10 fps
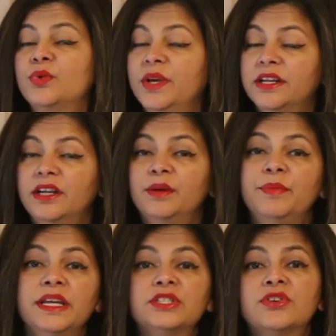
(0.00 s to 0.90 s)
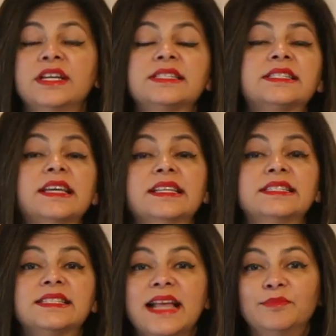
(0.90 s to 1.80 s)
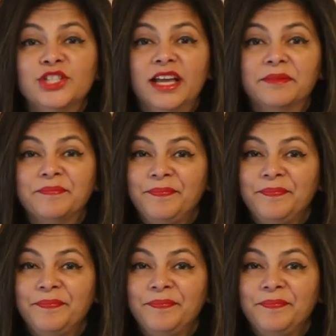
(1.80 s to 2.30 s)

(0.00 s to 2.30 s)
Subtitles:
Twitter, Pinterest, and Snapchat.